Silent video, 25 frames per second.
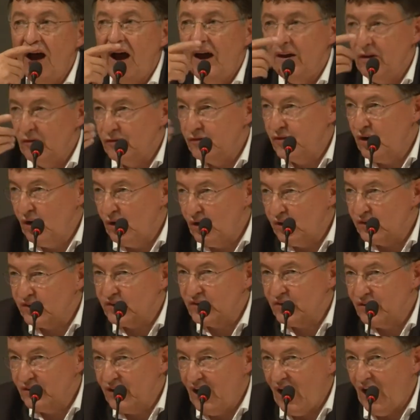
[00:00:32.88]
And of
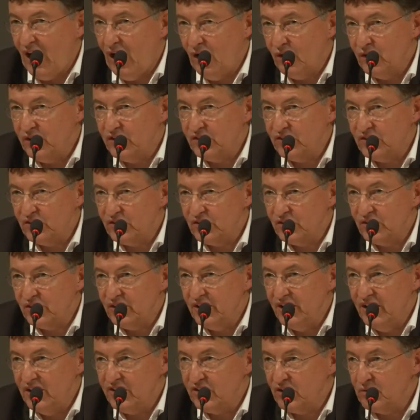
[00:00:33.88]
course, how is
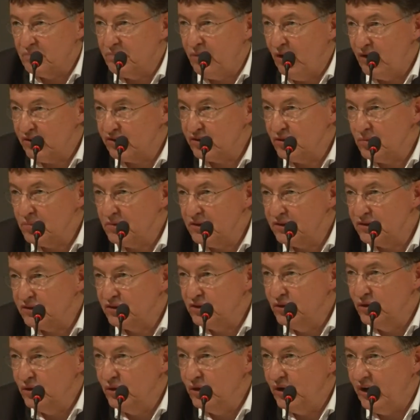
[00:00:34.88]
it possible
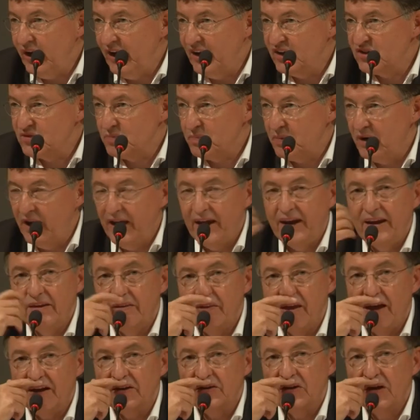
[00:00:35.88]
to
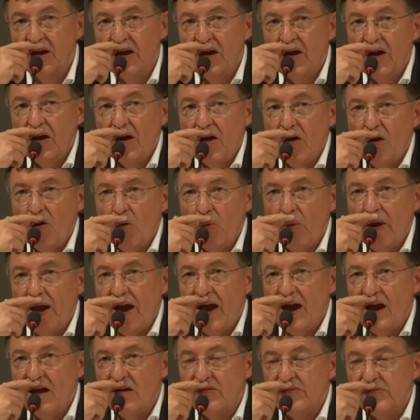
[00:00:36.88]
explain that we
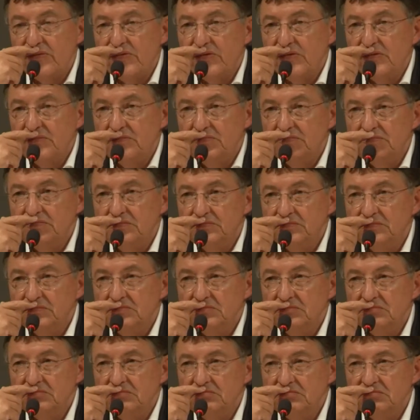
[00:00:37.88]
have
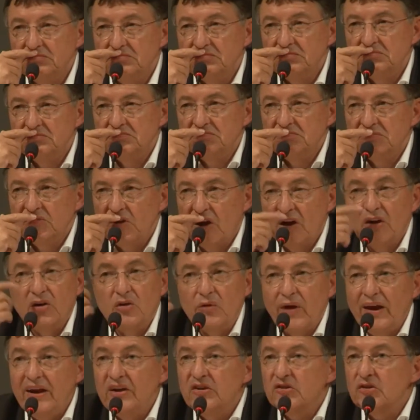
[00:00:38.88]
a
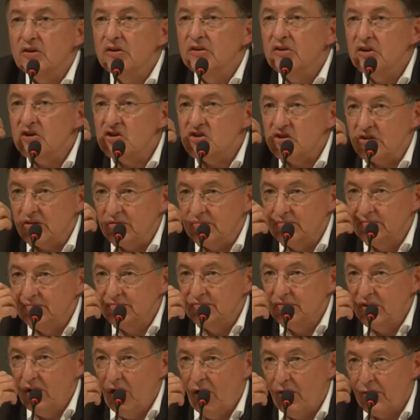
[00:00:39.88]
great tradition
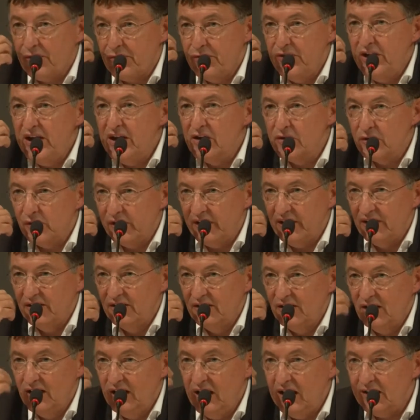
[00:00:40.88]
of theory,
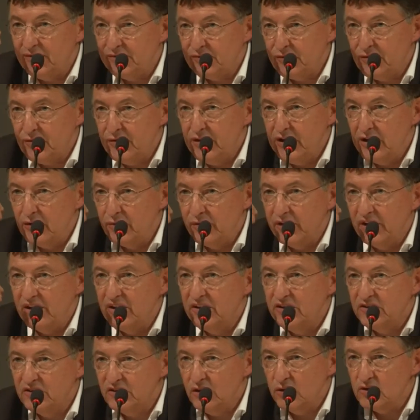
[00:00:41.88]
left theory,
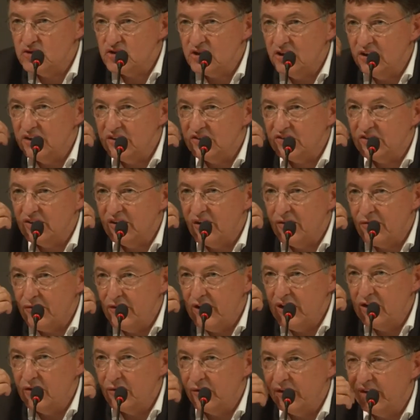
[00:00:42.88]
socialist
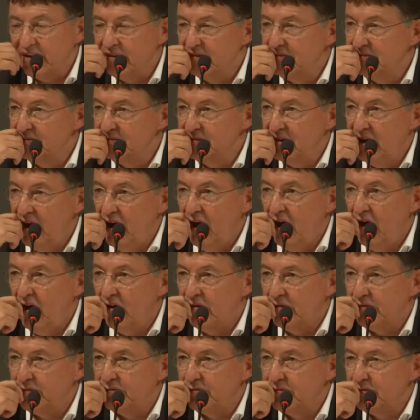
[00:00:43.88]
theory,
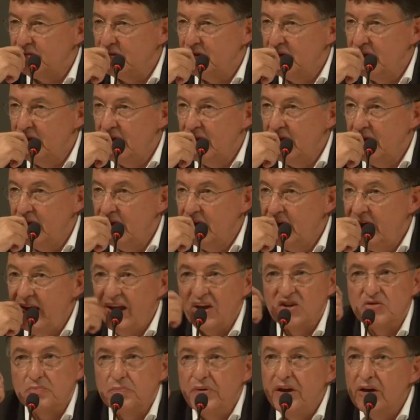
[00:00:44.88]
of
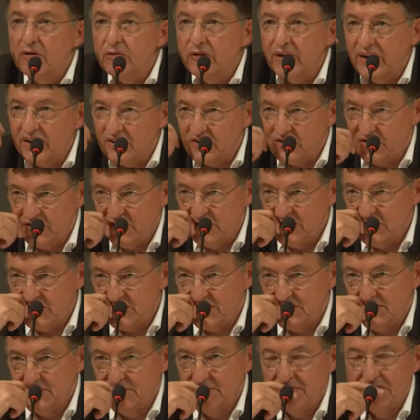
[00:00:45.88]

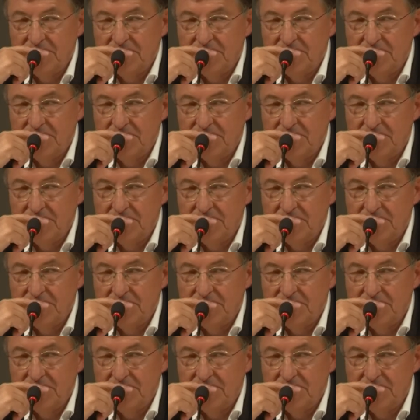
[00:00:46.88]
experiences